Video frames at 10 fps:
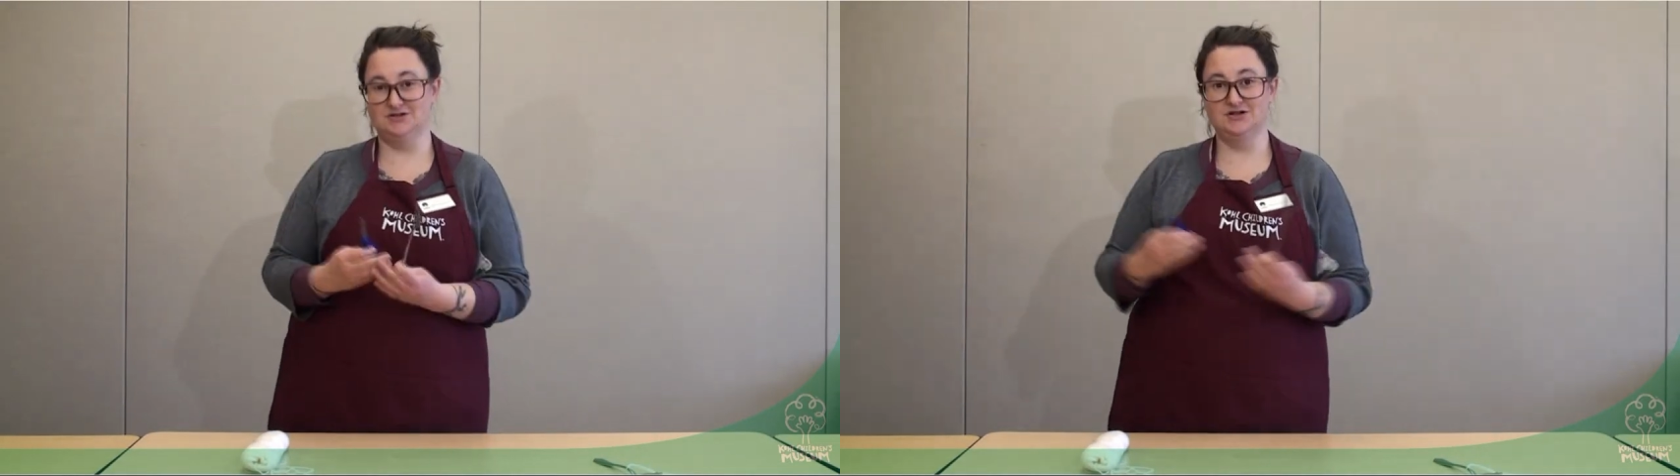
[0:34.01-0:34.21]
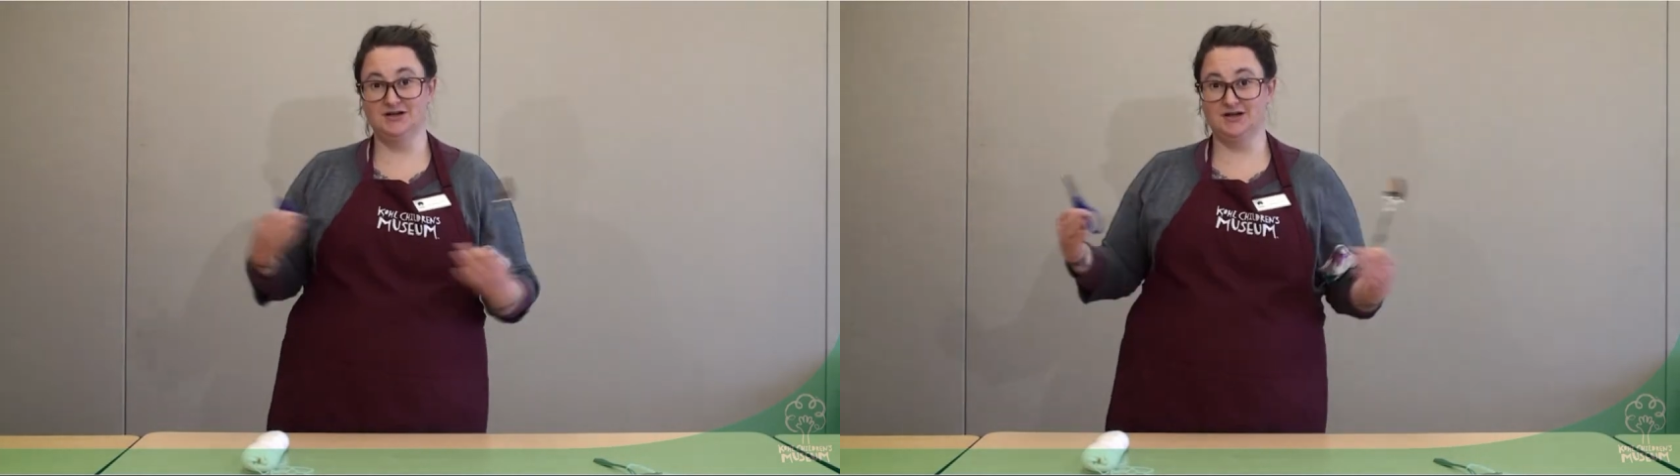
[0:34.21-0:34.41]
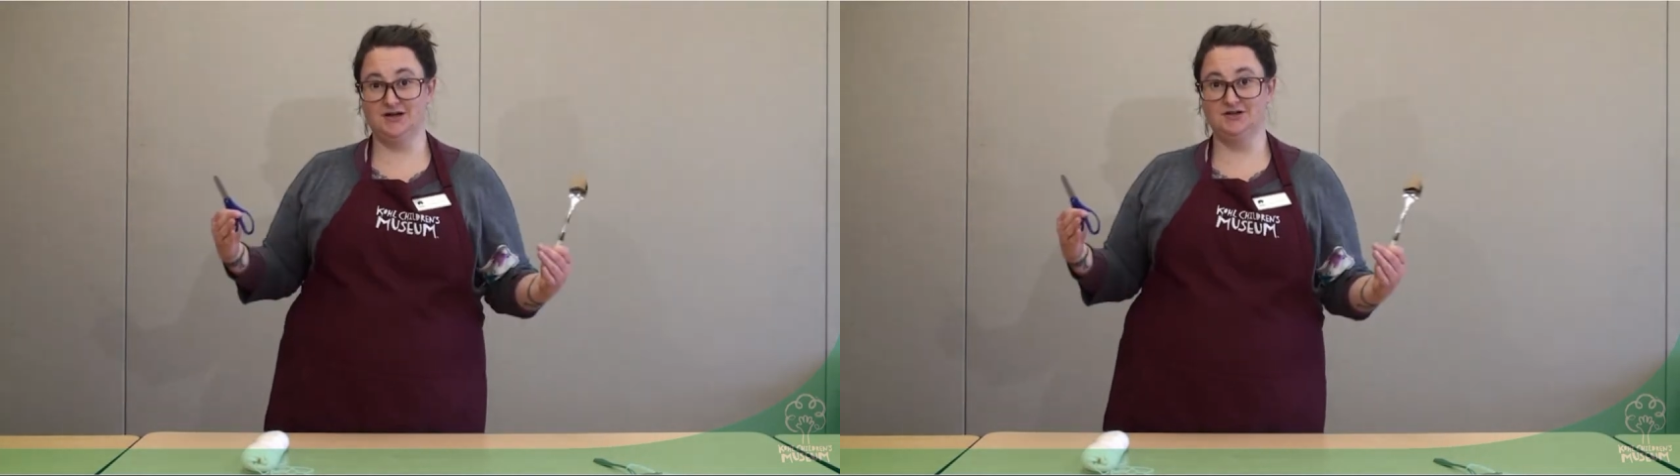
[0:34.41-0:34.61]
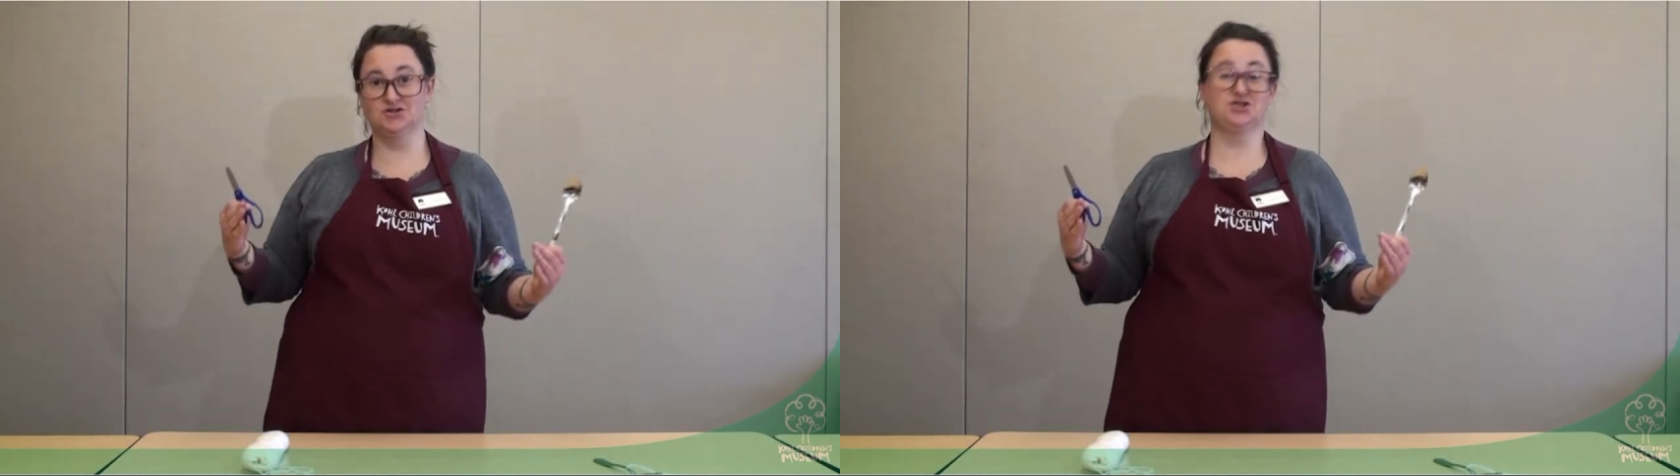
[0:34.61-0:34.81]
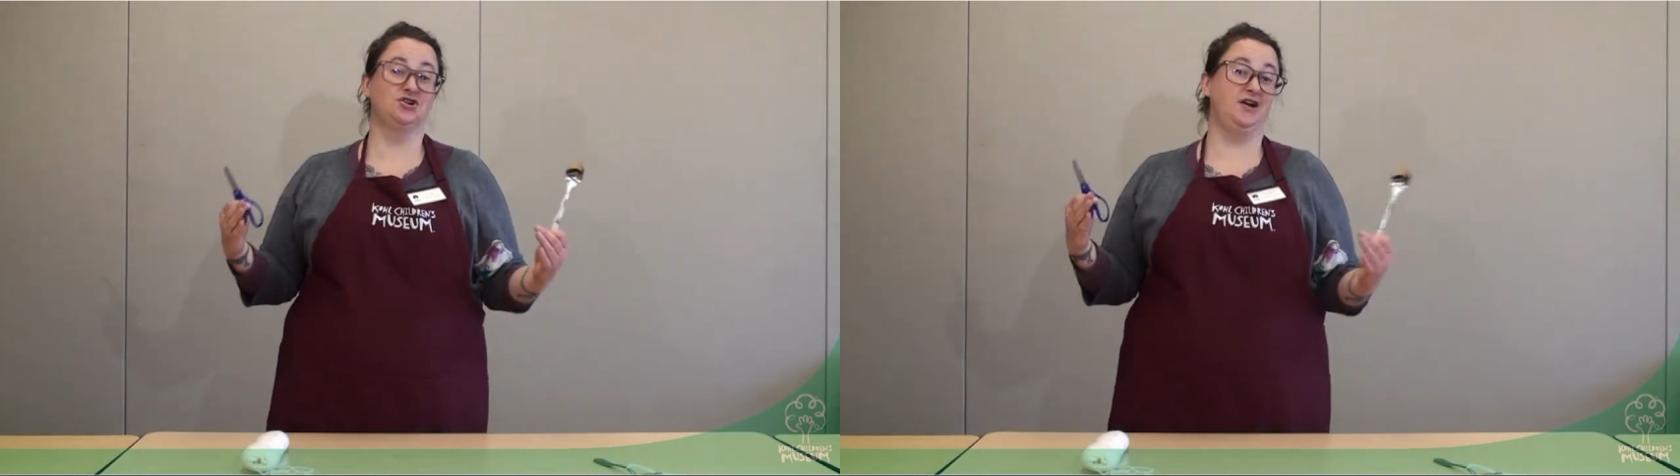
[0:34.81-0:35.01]
you can cut your
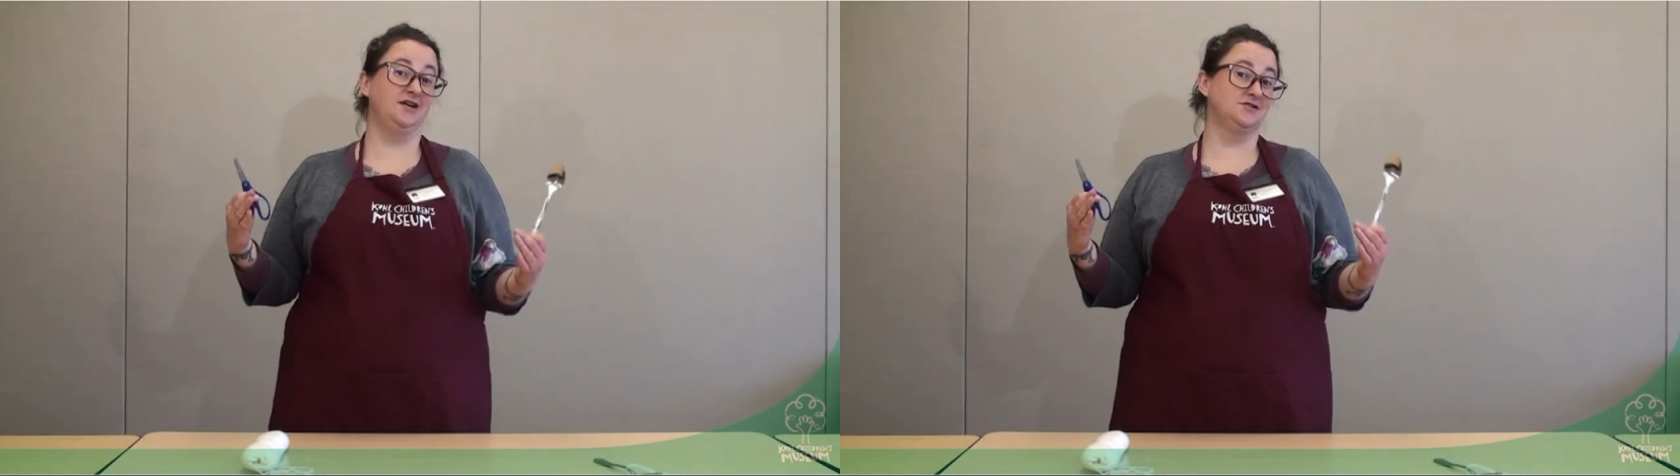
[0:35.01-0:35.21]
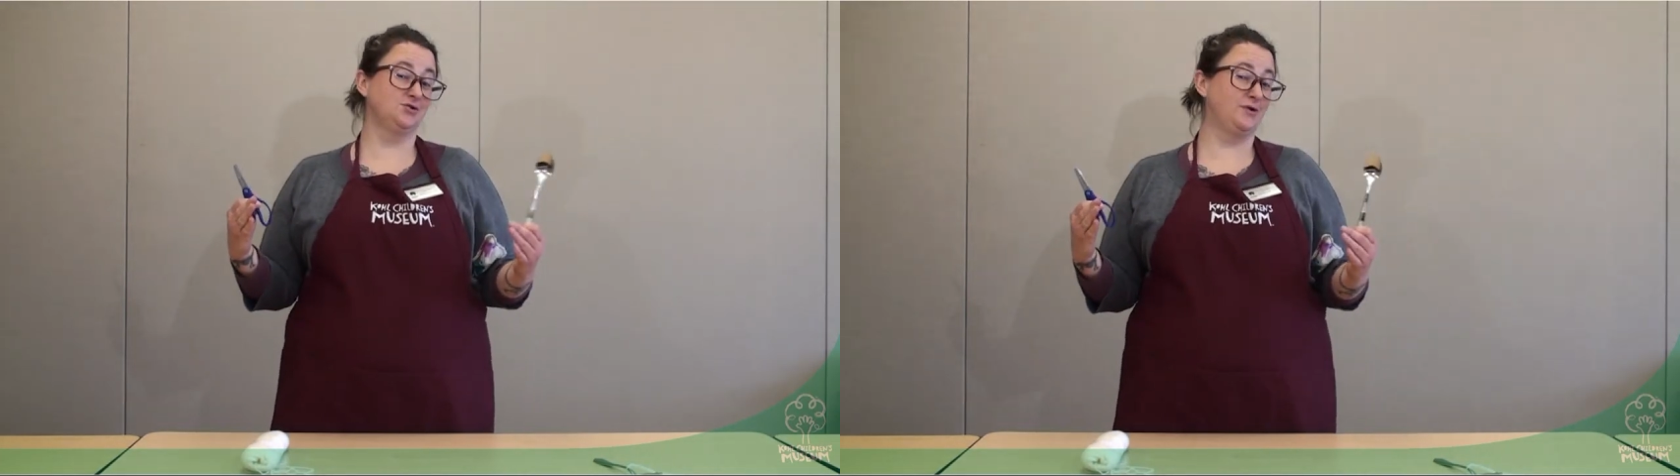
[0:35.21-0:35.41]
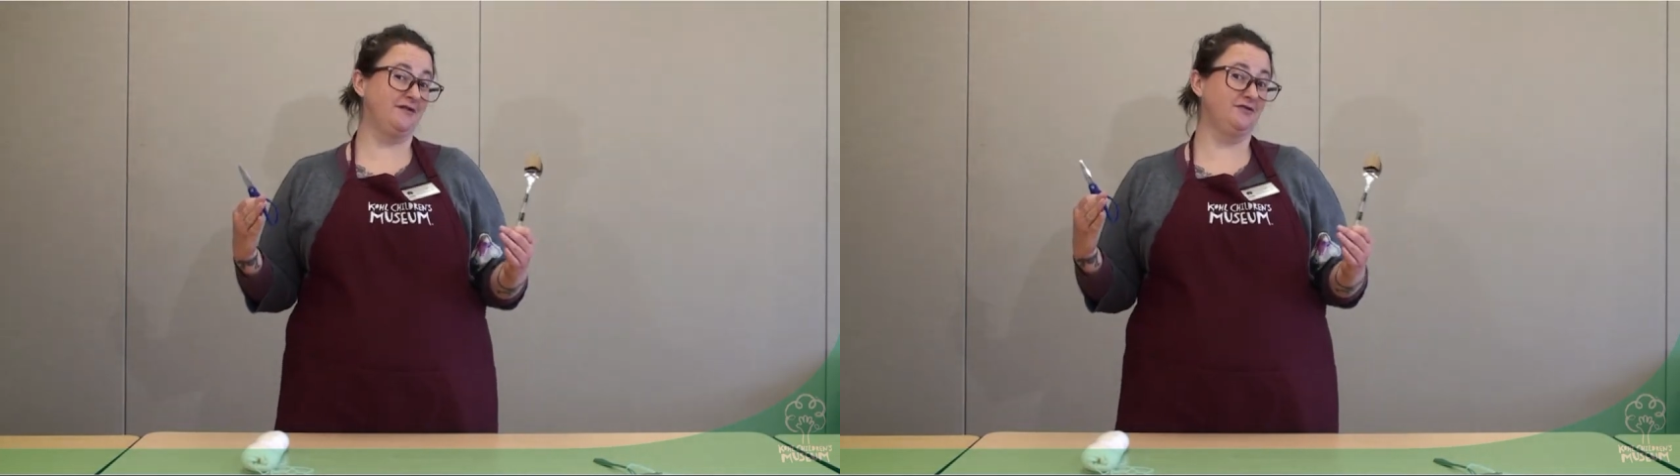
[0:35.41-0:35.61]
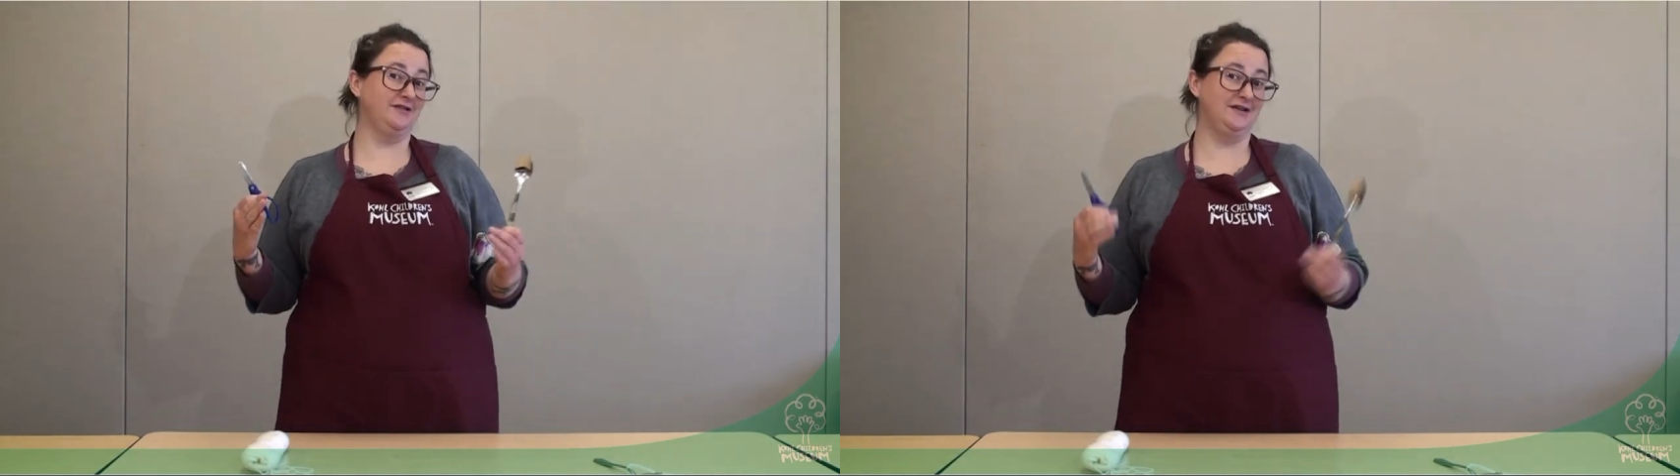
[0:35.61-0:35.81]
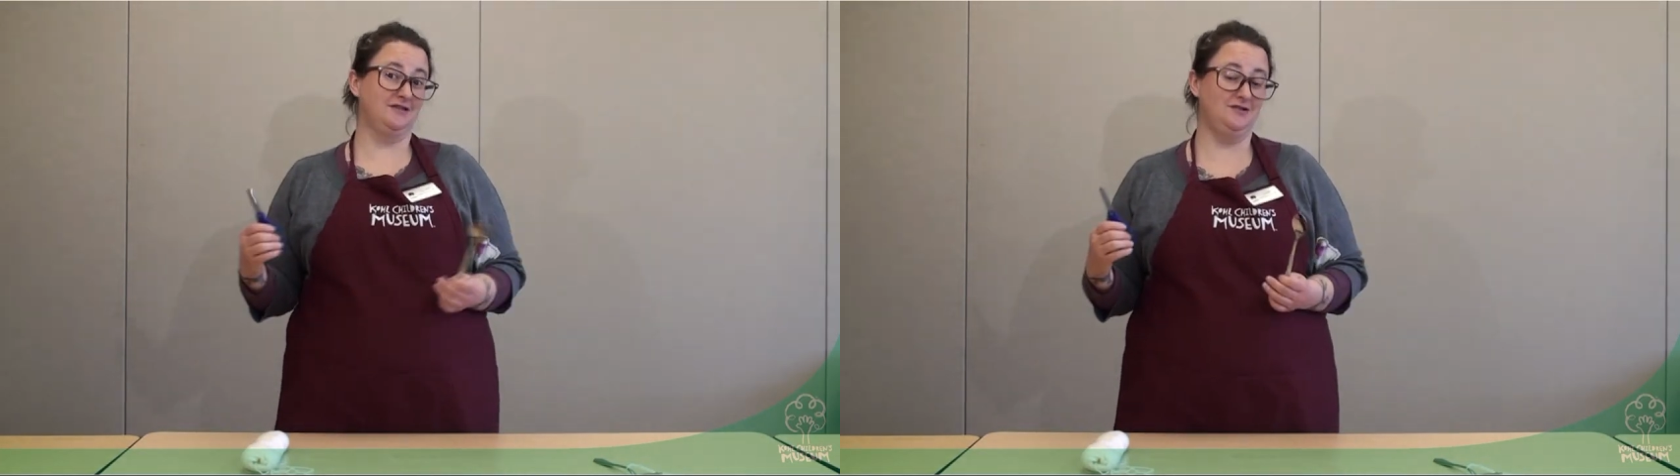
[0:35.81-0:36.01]
string to whatever
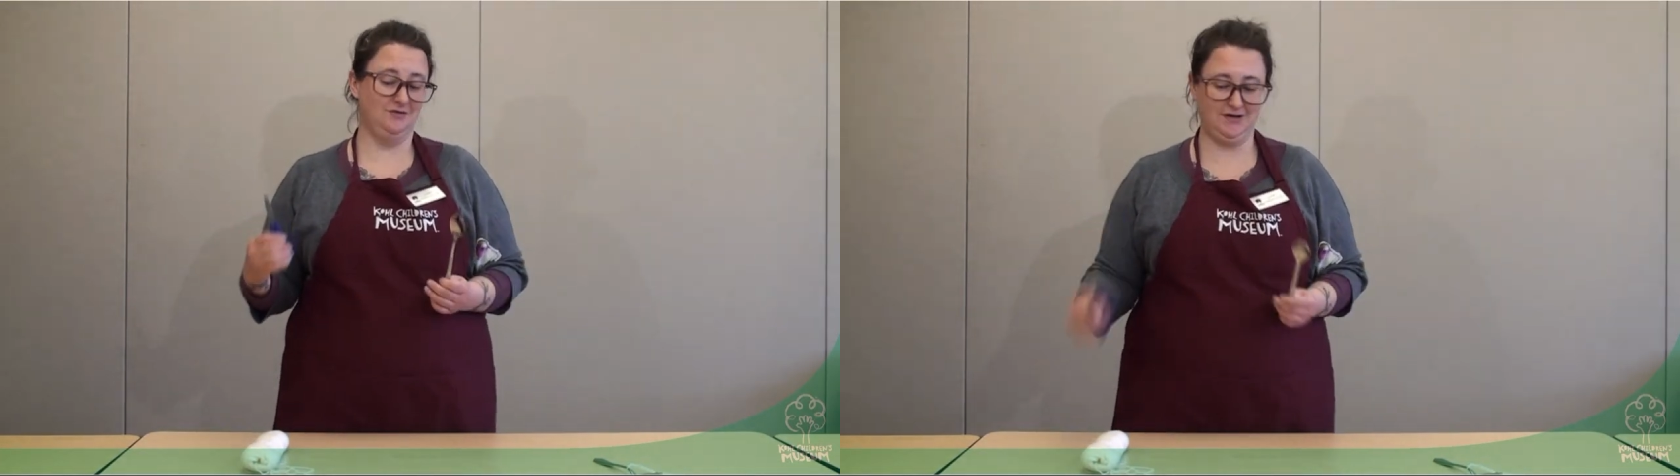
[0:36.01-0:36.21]
length you